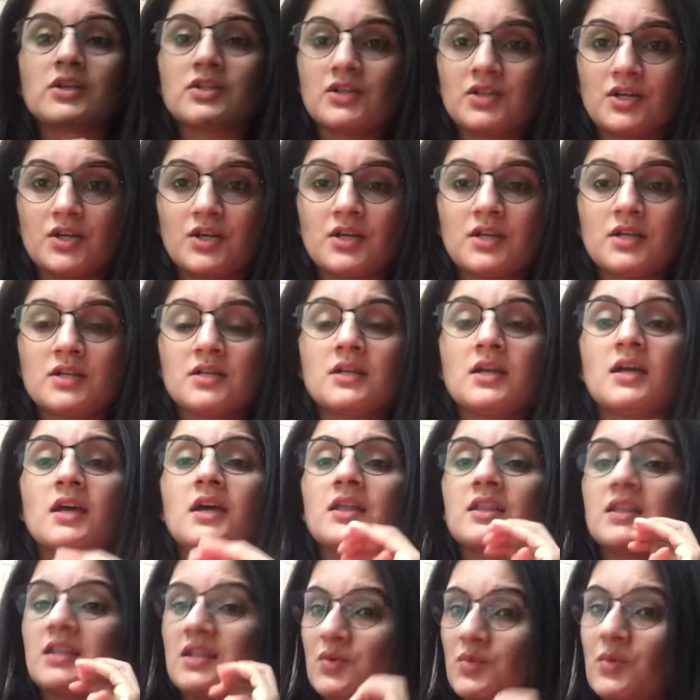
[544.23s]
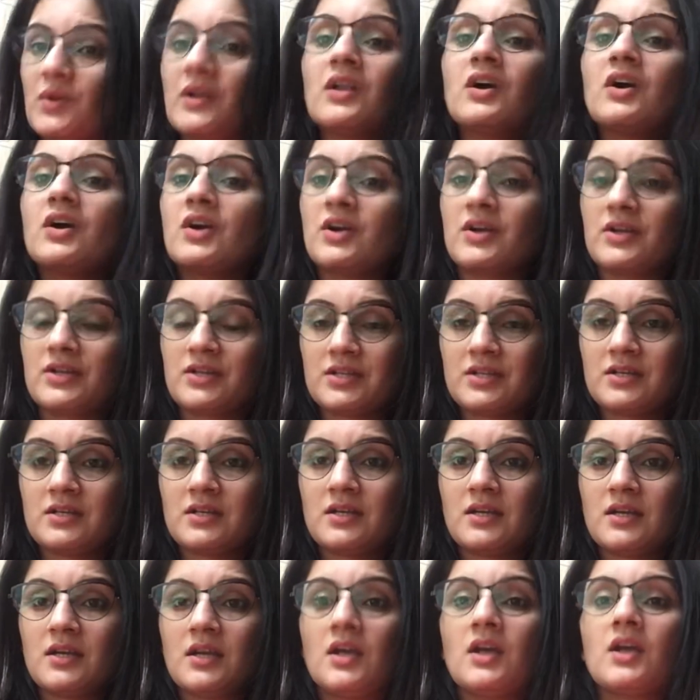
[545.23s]
hurt. They will hurt.
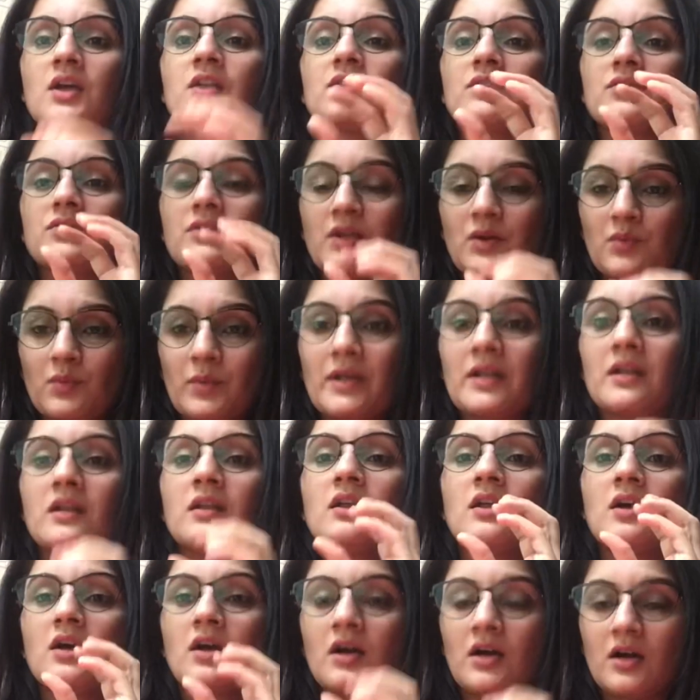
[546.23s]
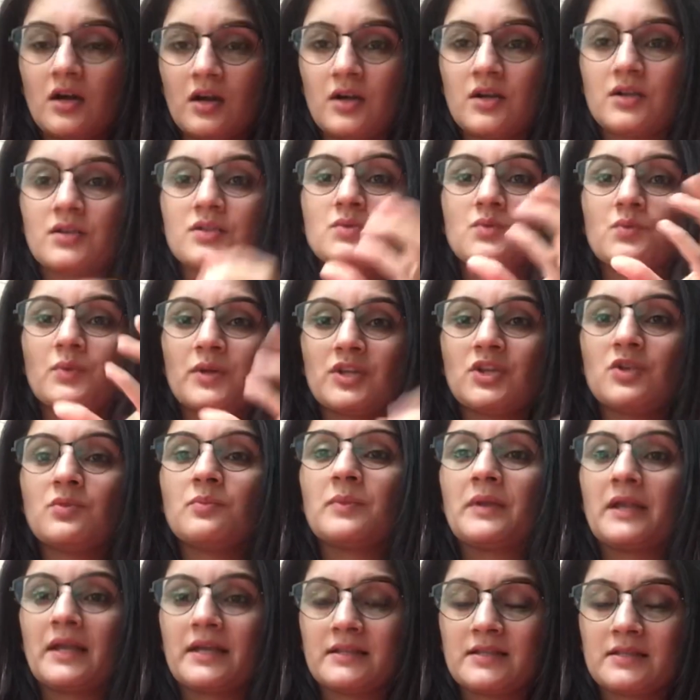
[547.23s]
They will hurt when you
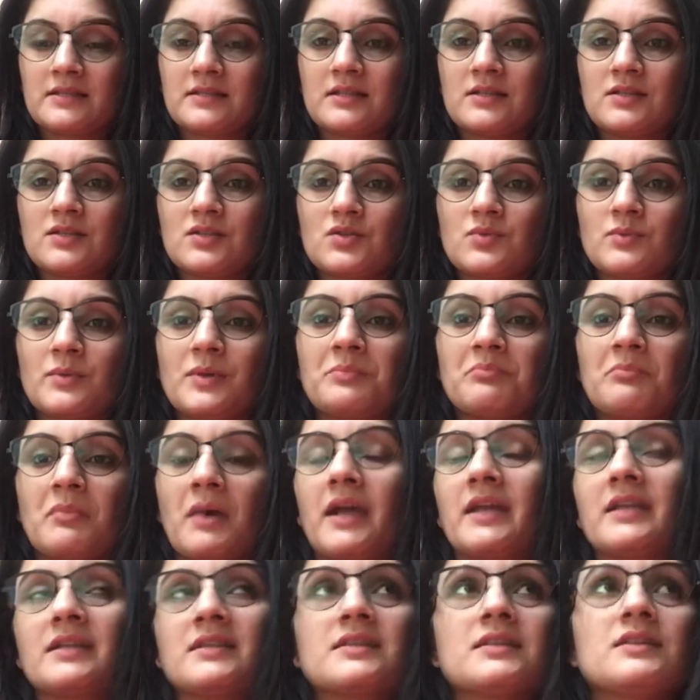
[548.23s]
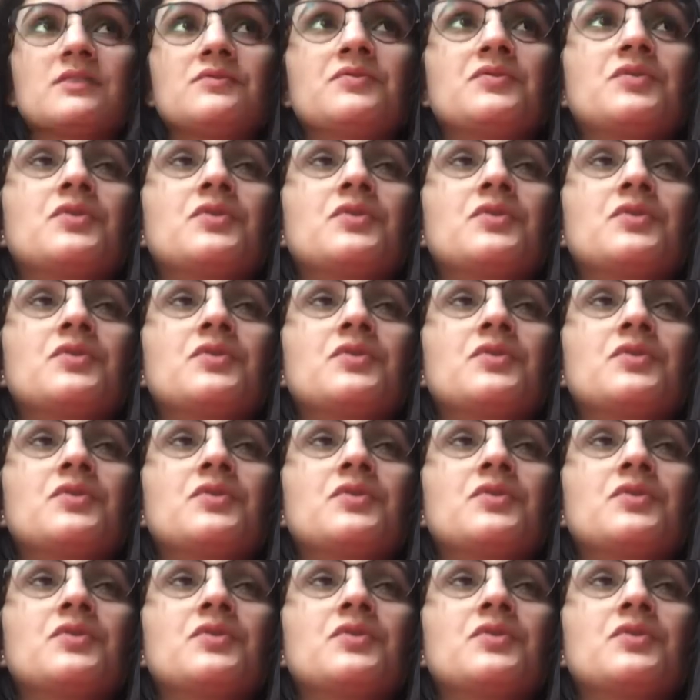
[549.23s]
play this instrument. Mine did for